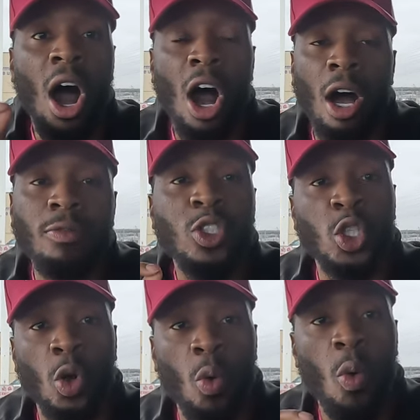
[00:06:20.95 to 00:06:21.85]
of
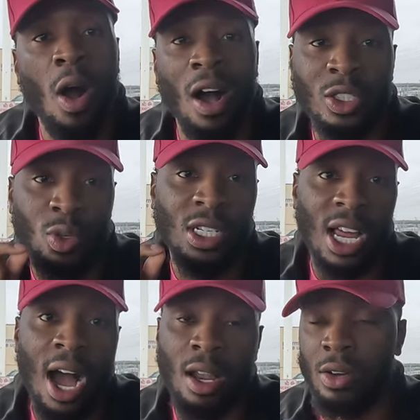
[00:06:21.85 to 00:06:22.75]

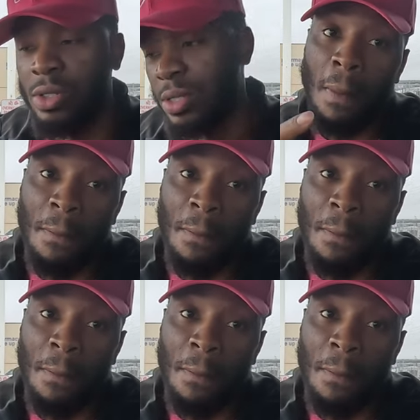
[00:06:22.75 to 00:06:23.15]
$200.